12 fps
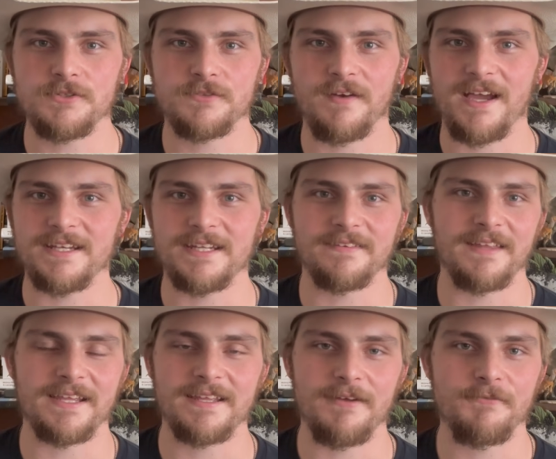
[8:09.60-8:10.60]
finding
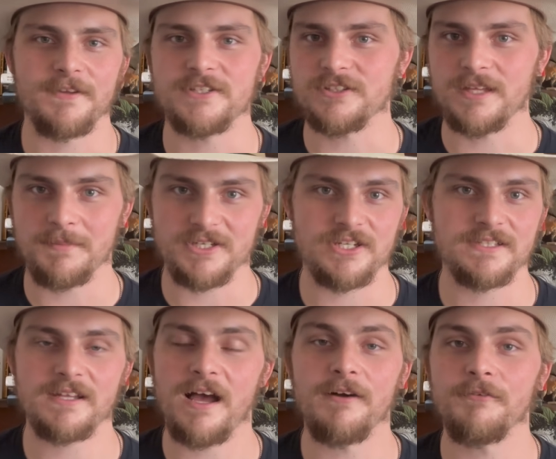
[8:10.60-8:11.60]
like official
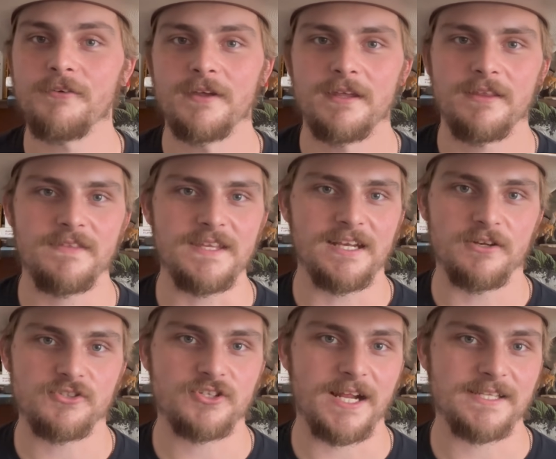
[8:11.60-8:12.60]
images of the
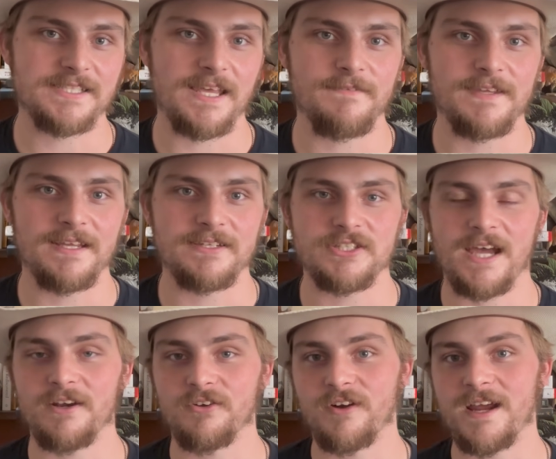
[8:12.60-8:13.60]
Inostrancevia and
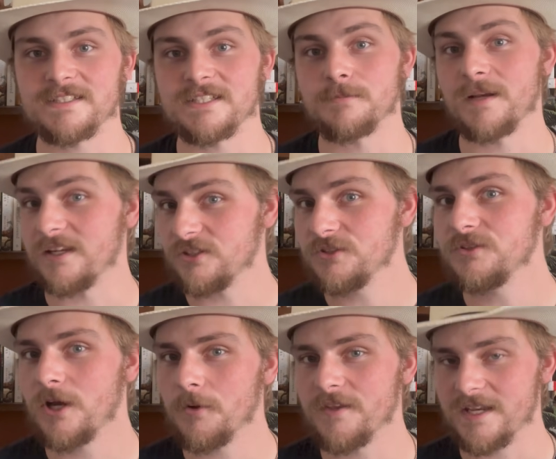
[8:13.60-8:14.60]
Dino Crisis, but I do
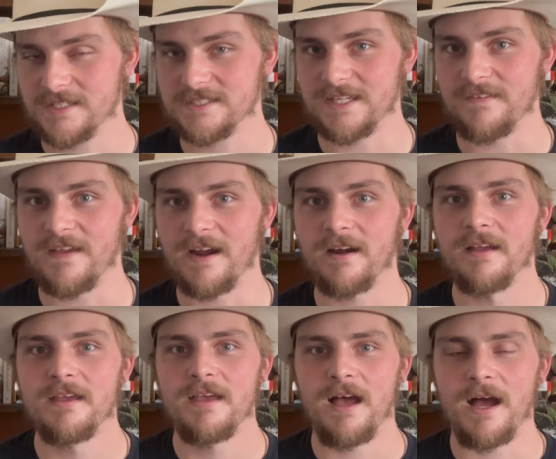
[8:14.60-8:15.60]
know that it's in there.
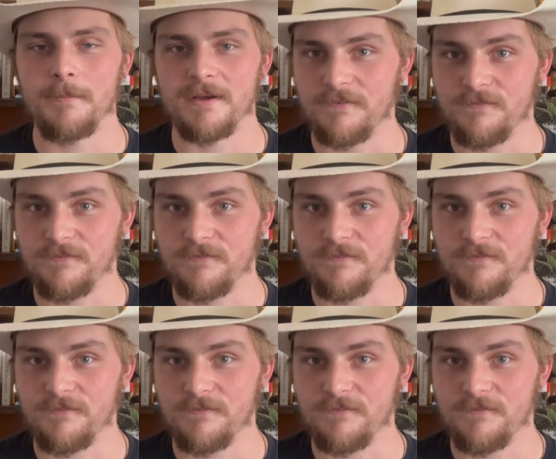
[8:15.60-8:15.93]
And if